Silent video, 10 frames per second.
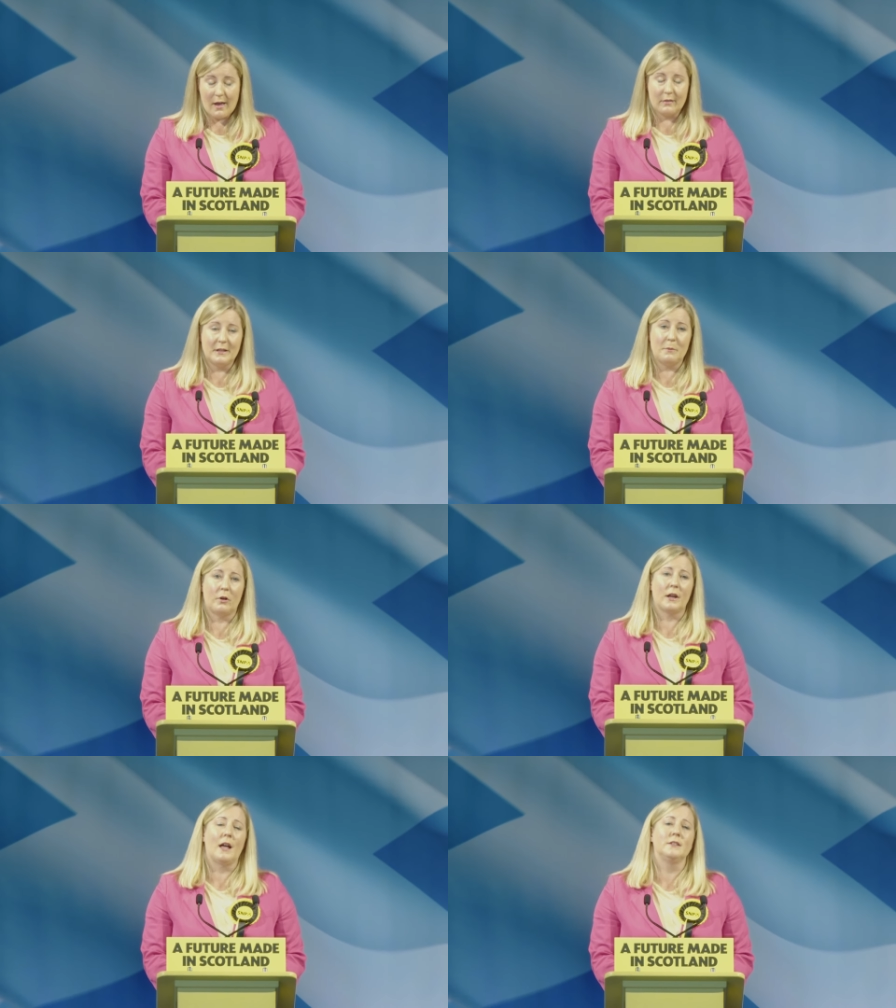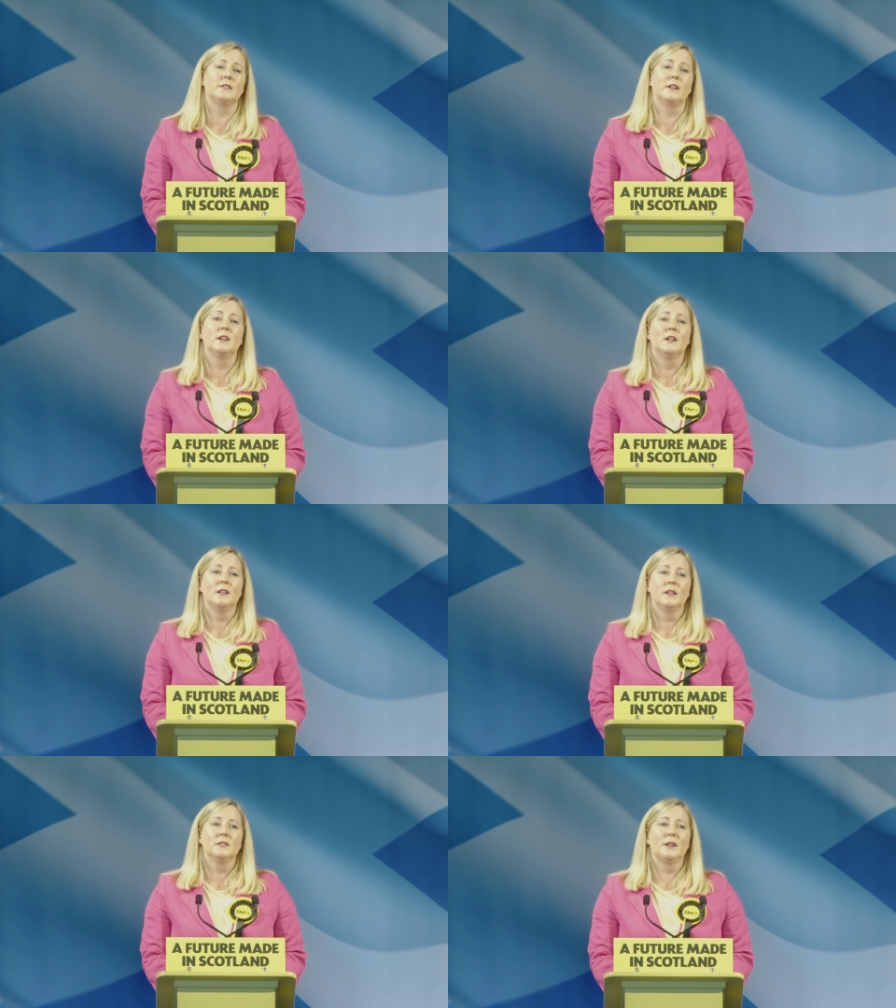Labour candidate
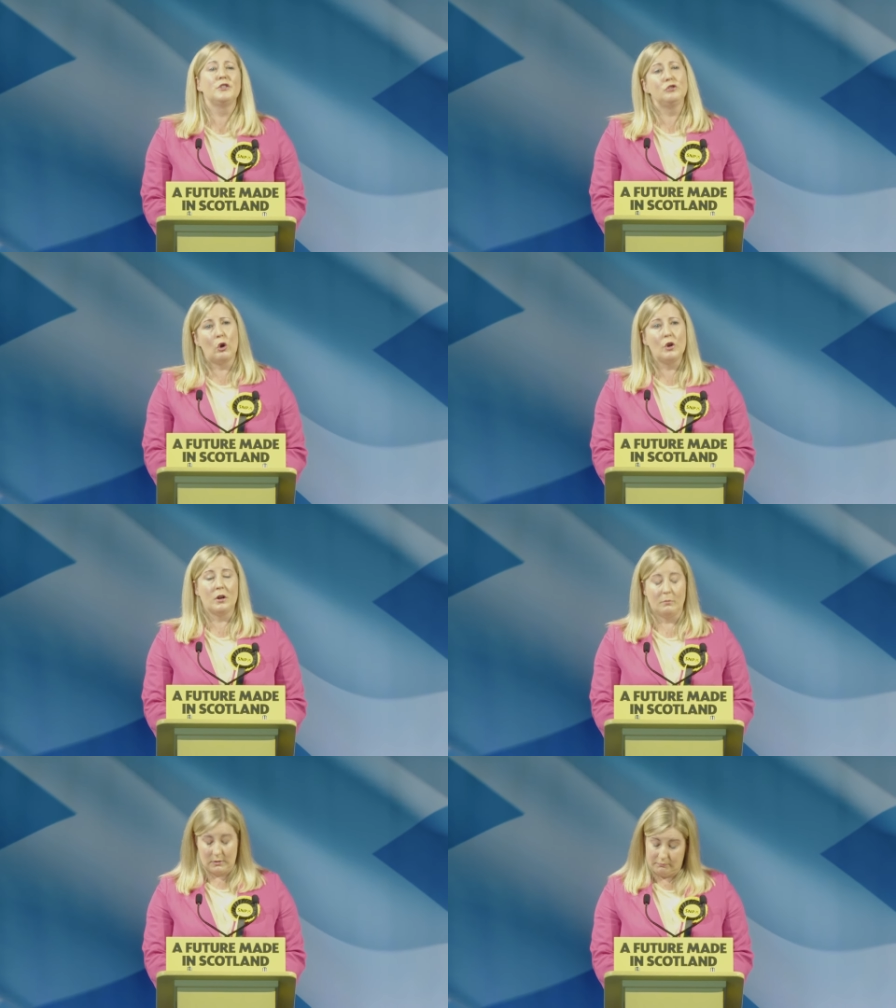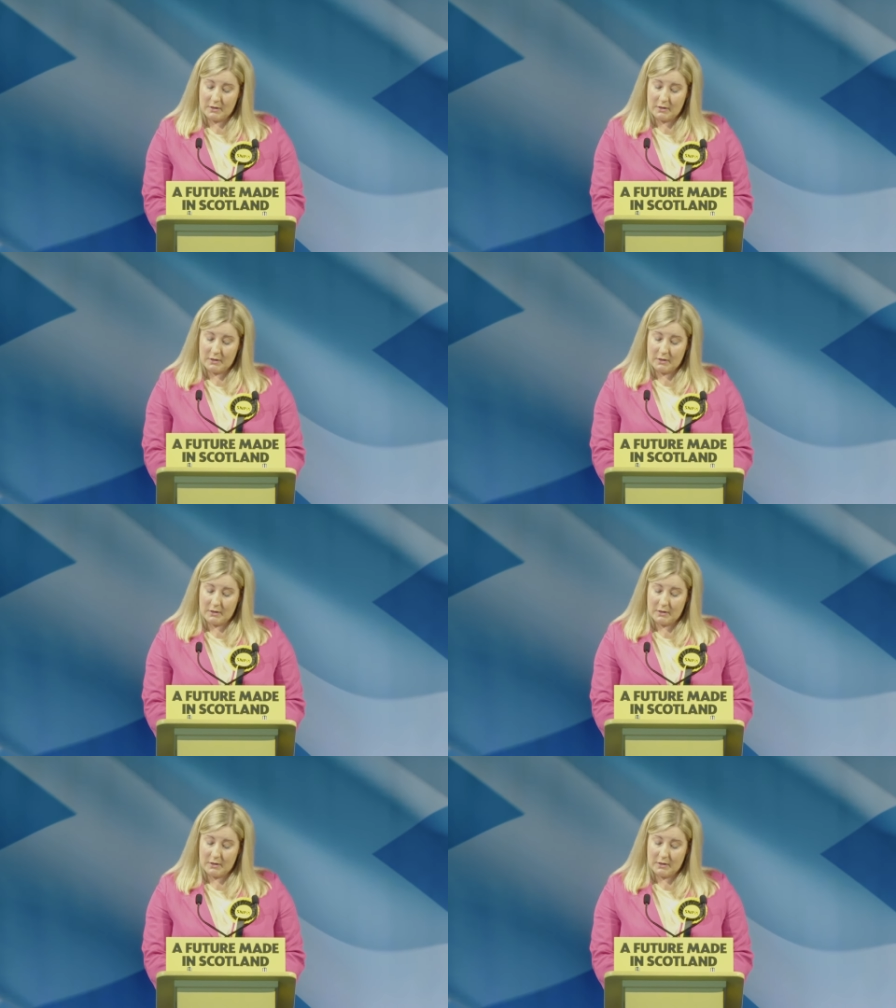lives in Tottenham.